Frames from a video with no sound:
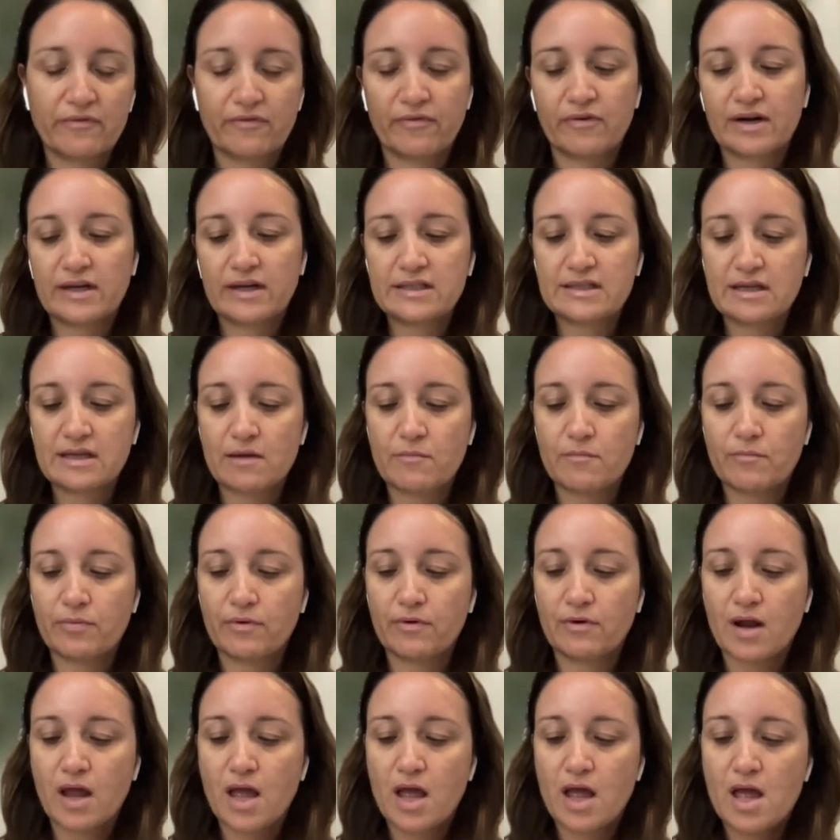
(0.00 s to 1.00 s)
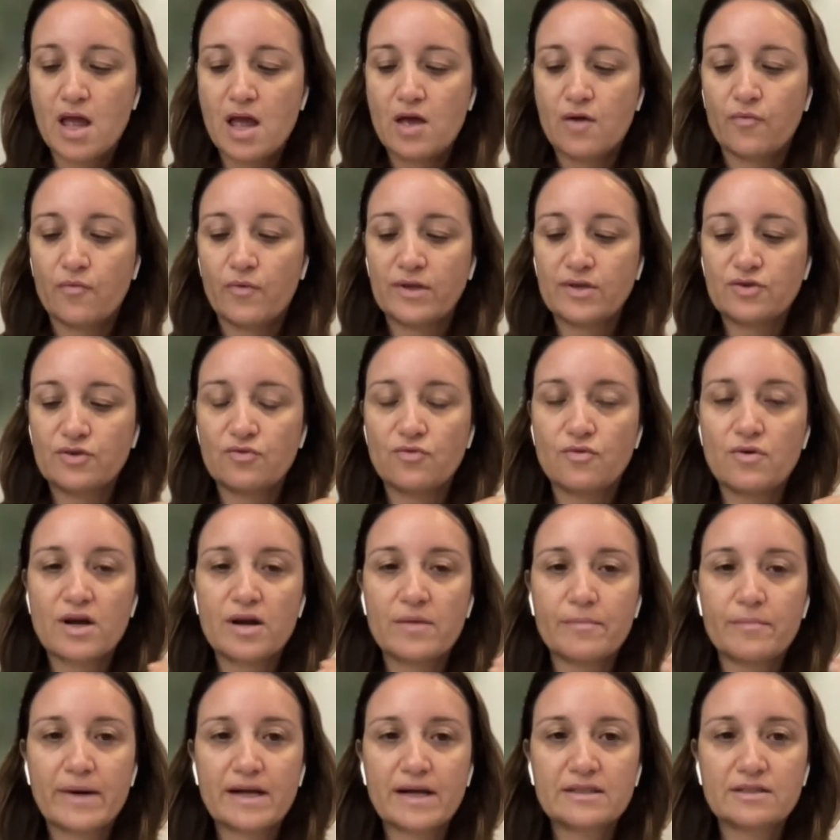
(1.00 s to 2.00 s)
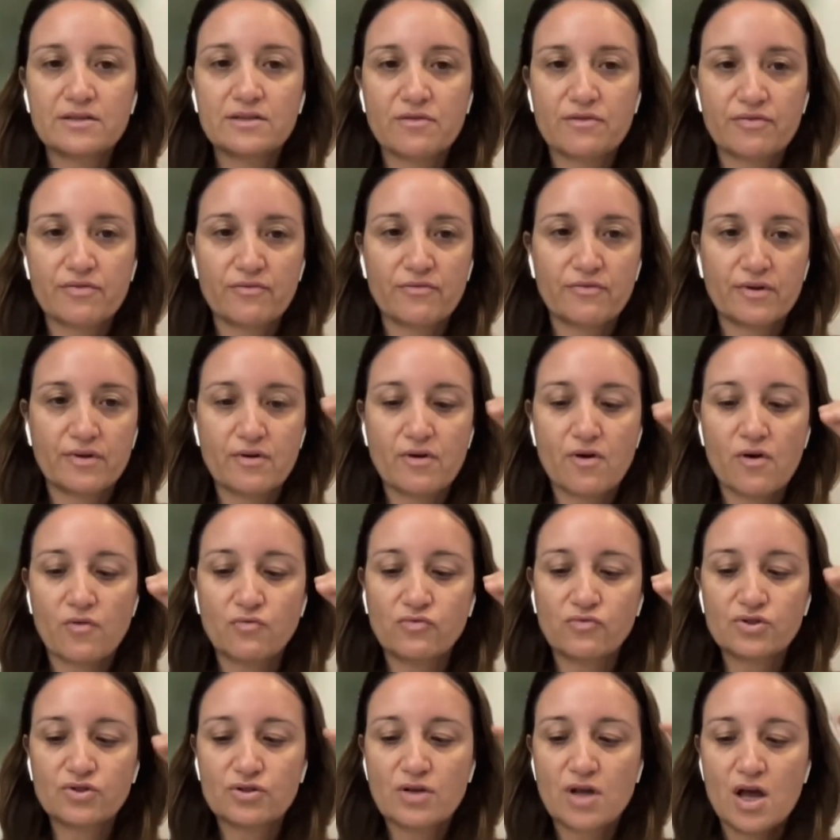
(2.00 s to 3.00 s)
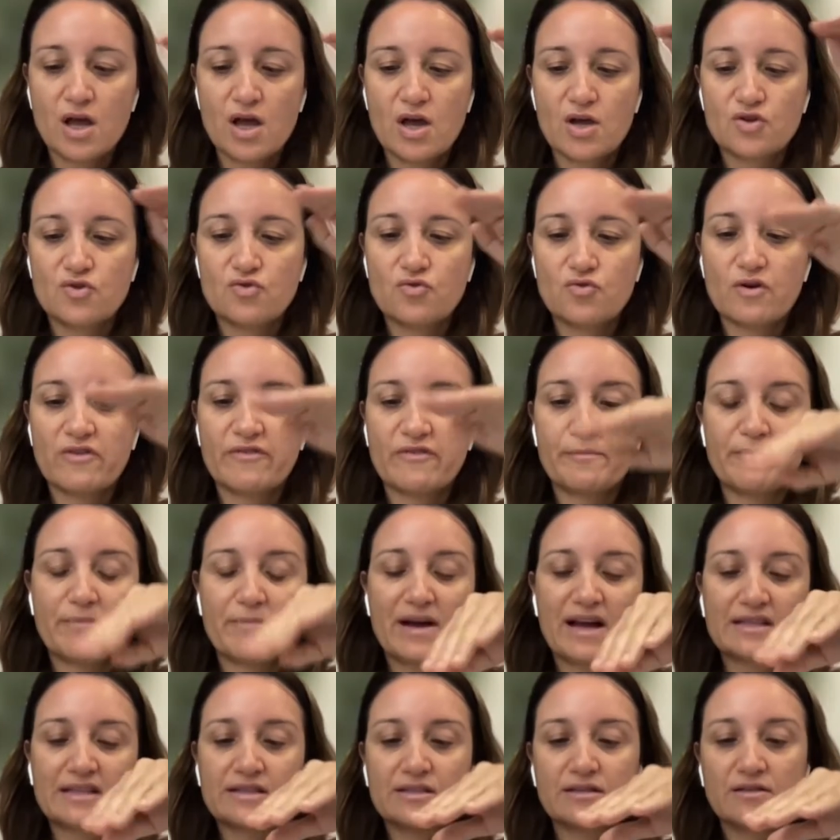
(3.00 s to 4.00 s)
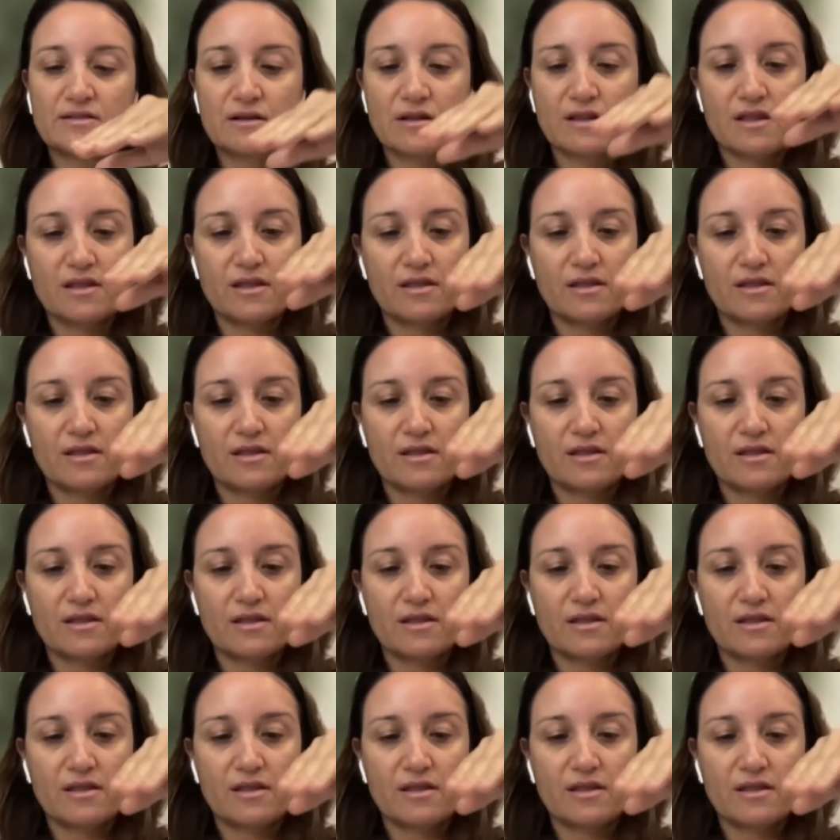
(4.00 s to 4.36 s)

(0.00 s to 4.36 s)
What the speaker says: For example, when you are passing through the nose, you are passing